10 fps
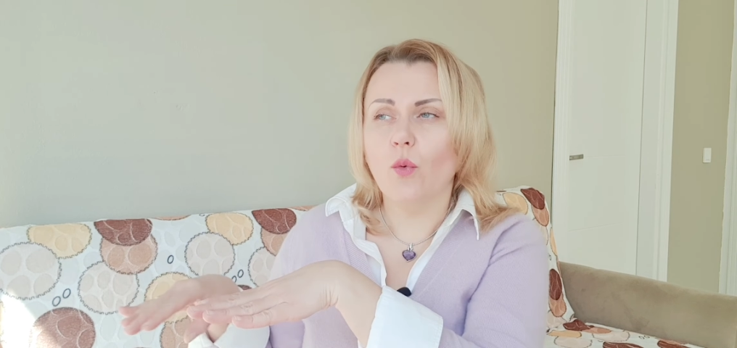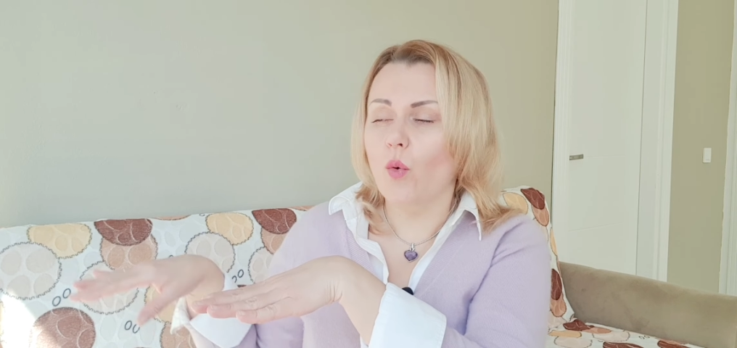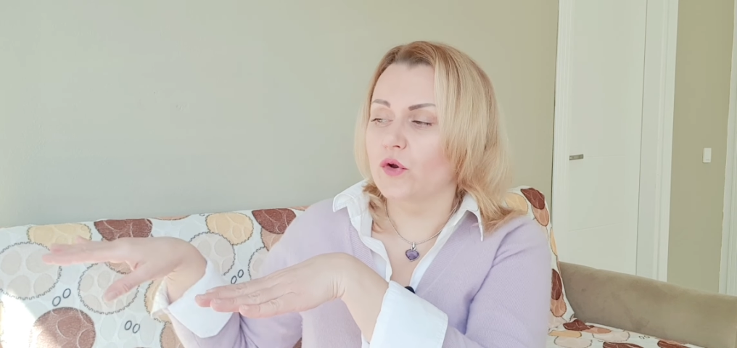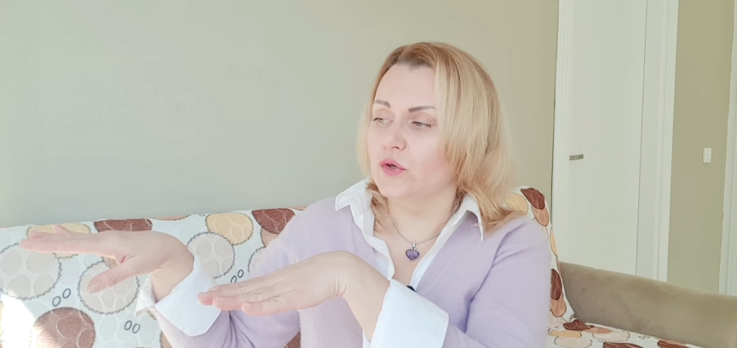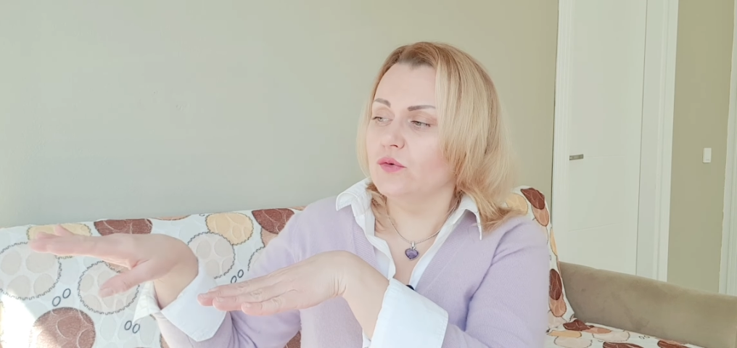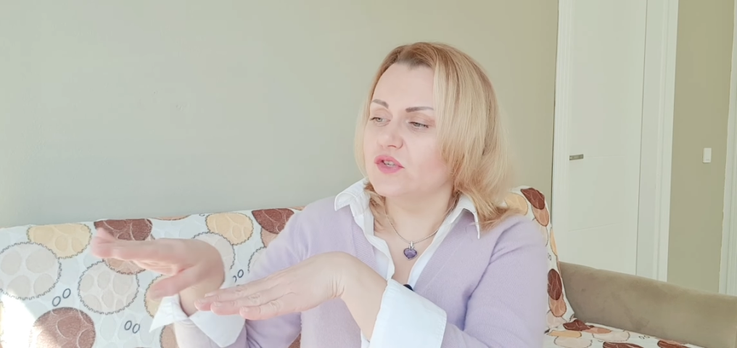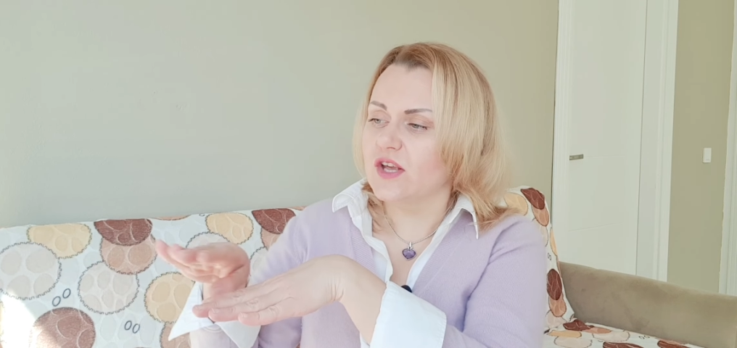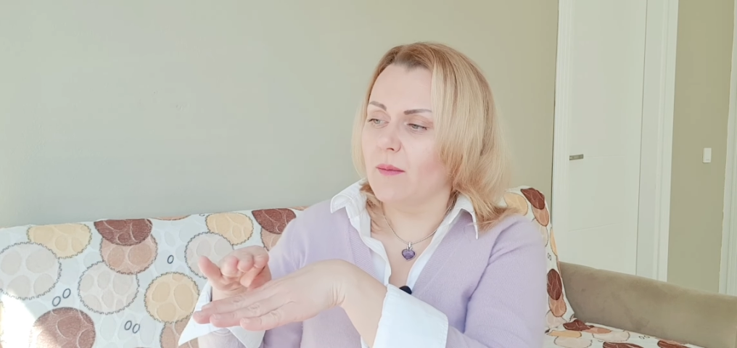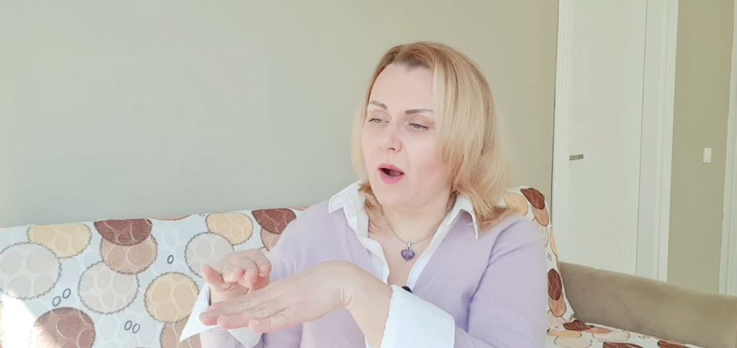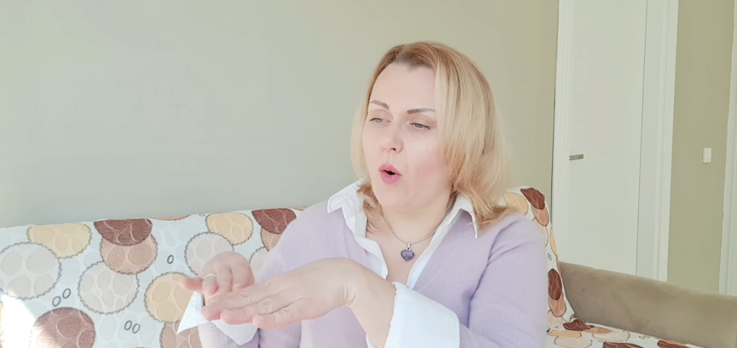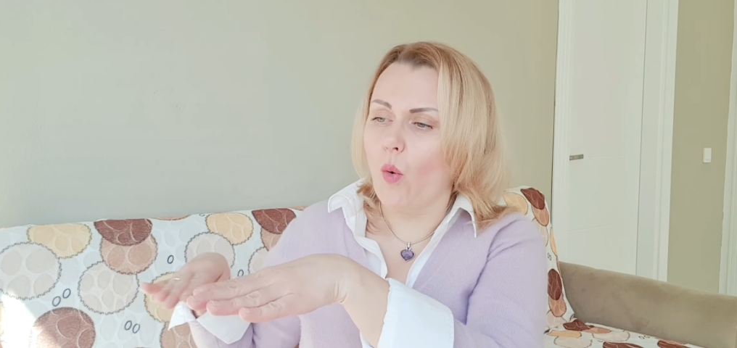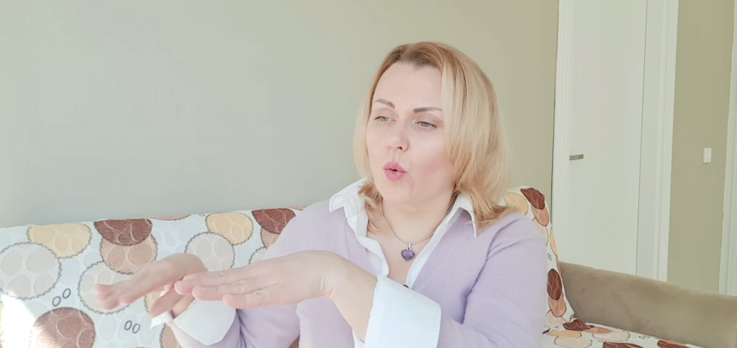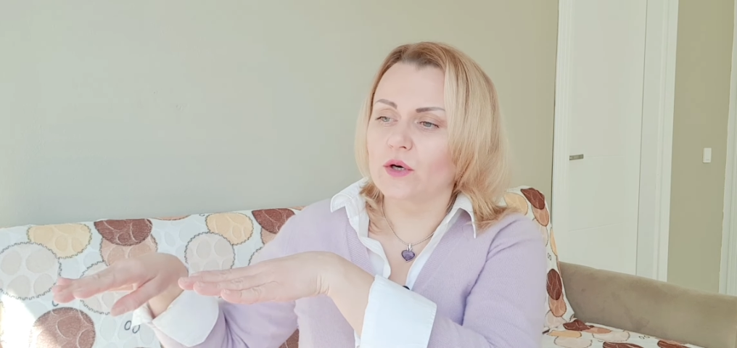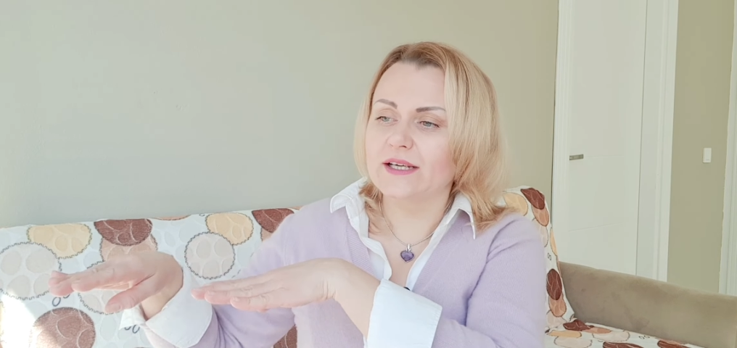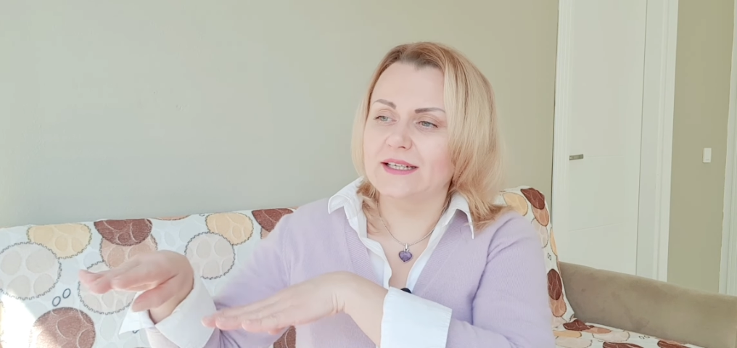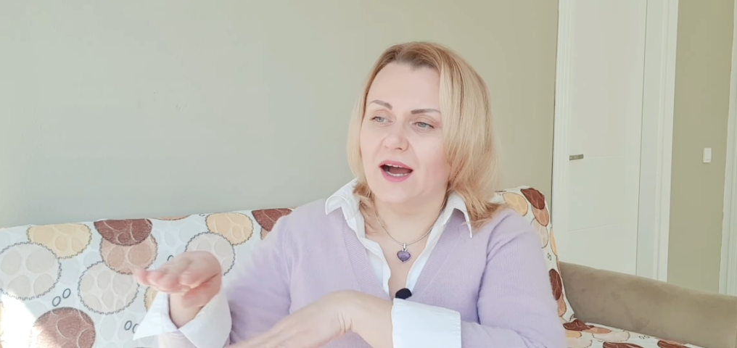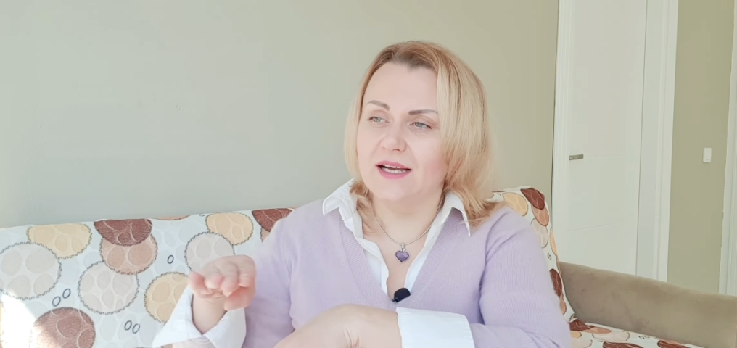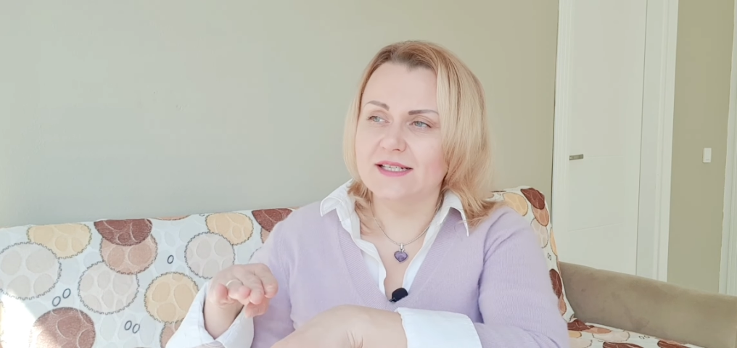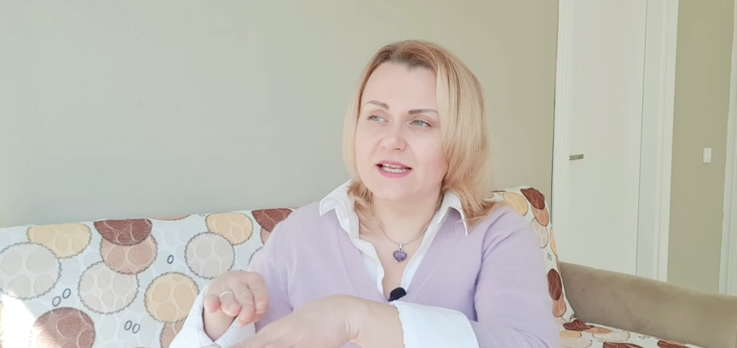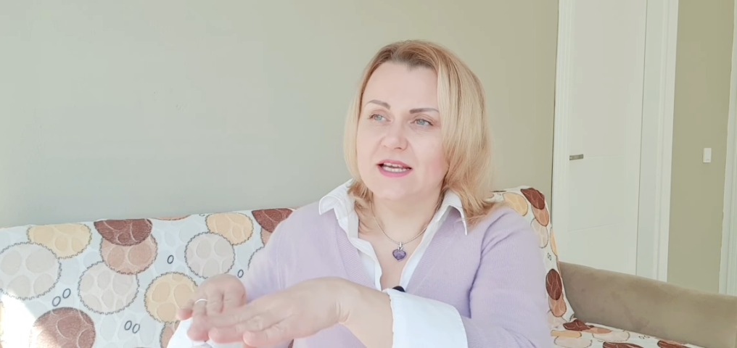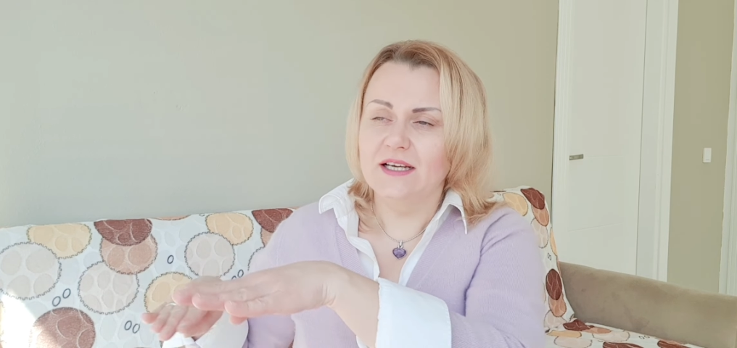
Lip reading: or you somehow organize